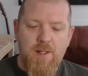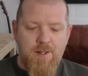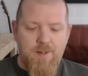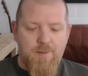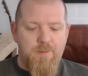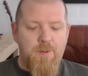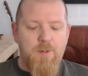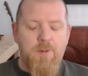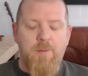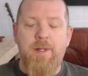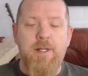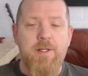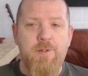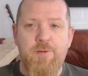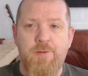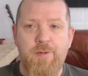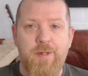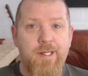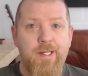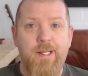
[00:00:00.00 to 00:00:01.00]
You put a bit of
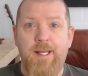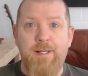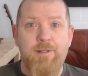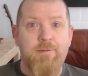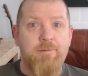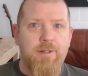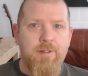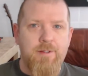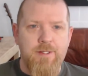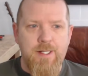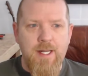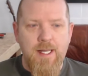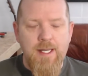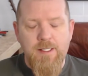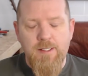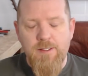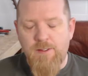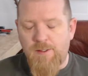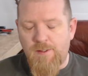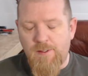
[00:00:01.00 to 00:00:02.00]
string hanging around your
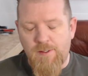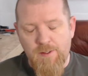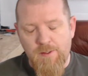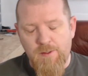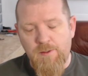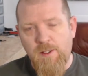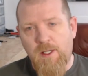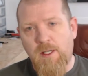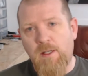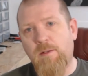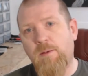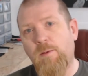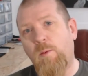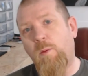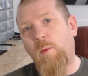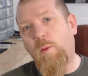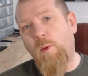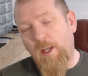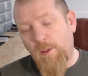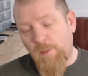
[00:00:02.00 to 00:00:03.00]
neck, although
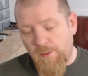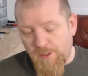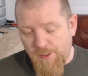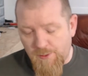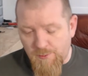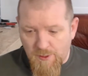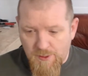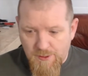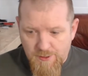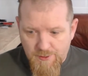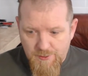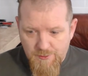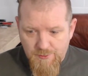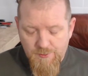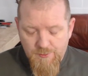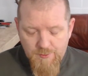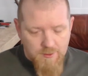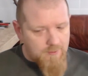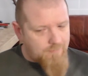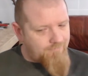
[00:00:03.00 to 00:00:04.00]
why would you want
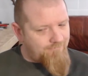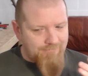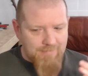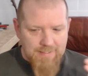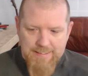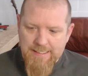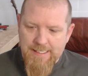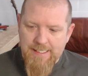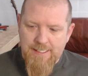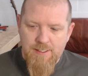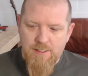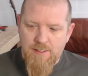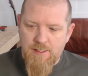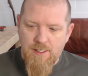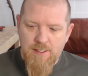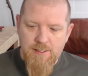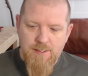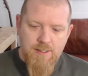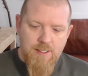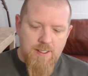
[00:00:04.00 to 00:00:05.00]
to? Again,
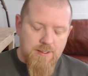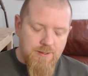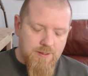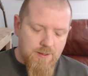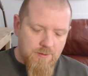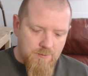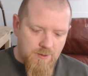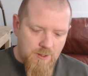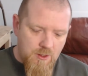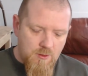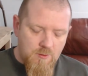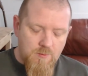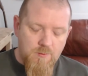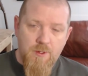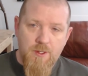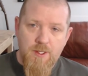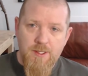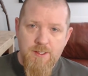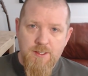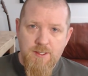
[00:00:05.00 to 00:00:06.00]
I don't know,
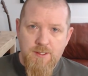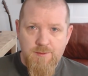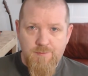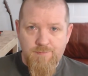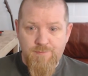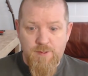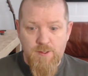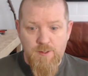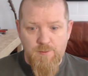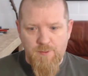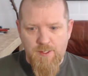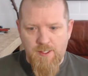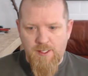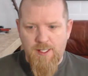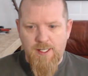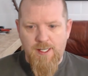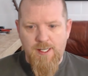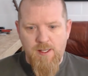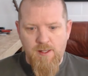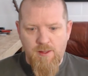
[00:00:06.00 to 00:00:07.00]
but it's something
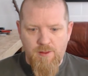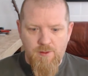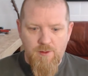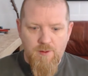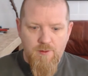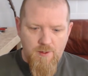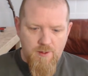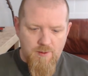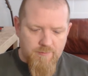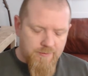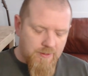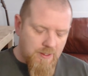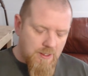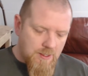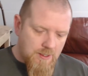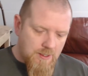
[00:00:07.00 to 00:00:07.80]
they thought of.